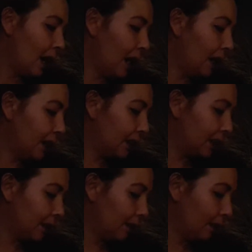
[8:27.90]
and
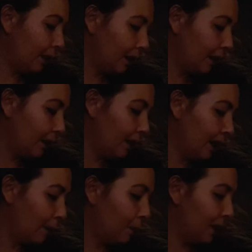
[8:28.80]
it's
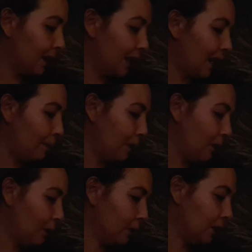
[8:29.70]
a bit sad
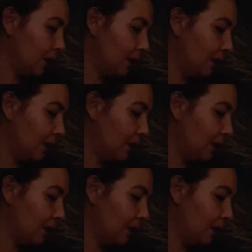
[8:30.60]
because